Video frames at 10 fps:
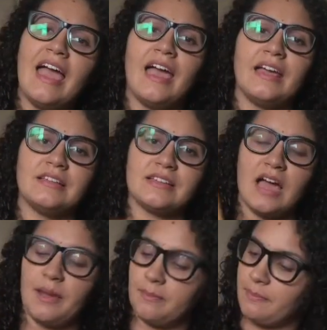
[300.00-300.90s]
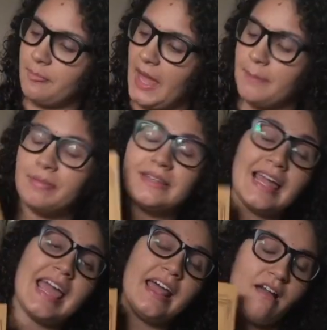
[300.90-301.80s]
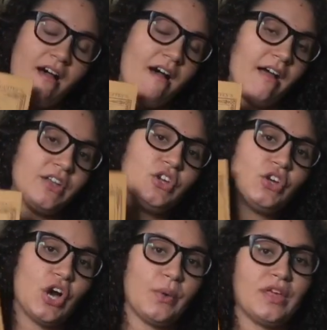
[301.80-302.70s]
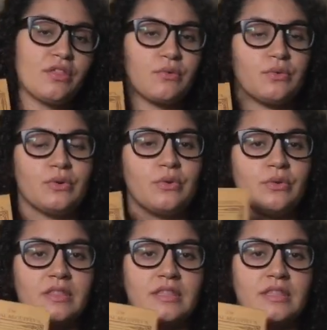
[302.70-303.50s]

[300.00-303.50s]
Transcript: and I plan on going through